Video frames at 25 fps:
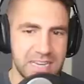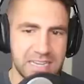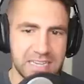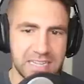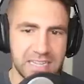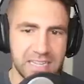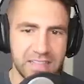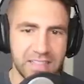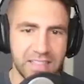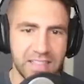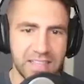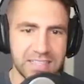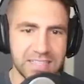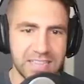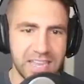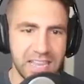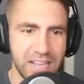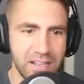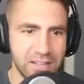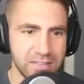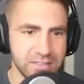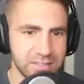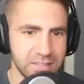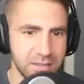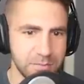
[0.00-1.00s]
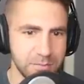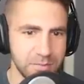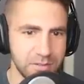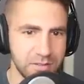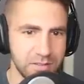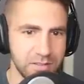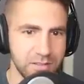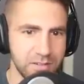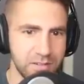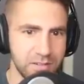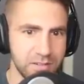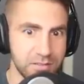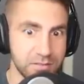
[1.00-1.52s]
idea. Let's take out something a
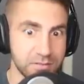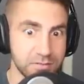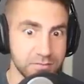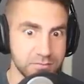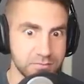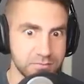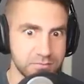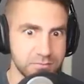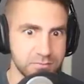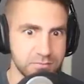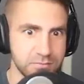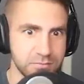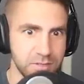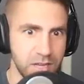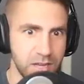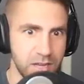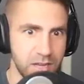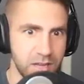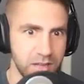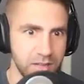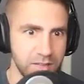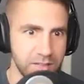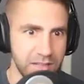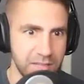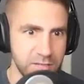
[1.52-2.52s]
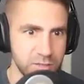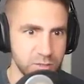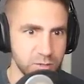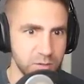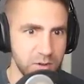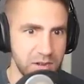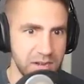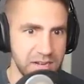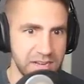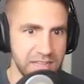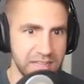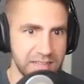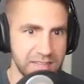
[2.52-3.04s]
little less
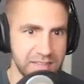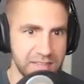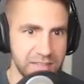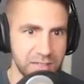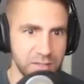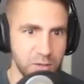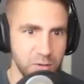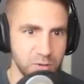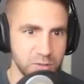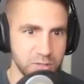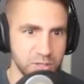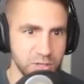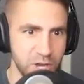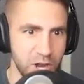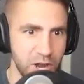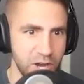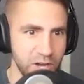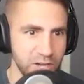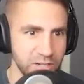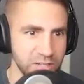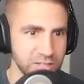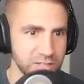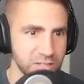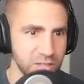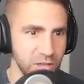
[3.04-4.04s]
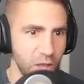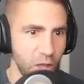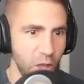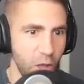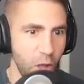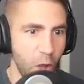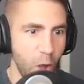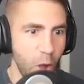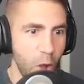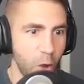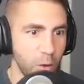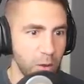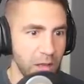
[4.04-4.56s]
threatening than those sharks.
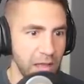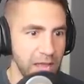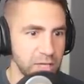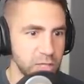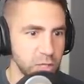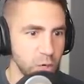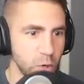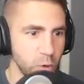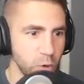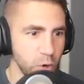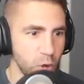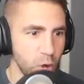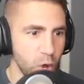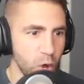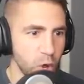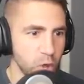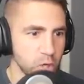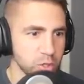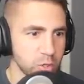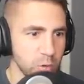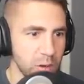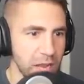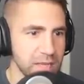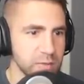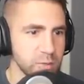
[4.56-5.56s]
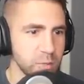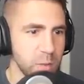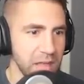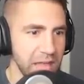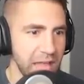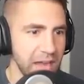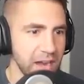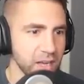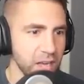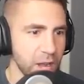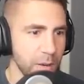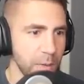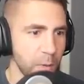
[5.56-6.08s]
Okay, dude. So, guys, we
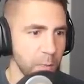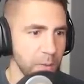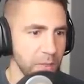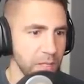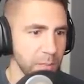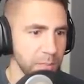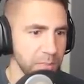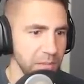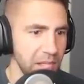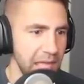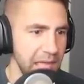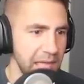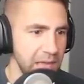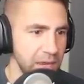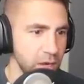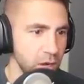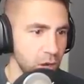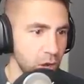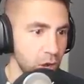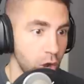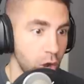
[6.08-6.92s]
gotta come up with a plan.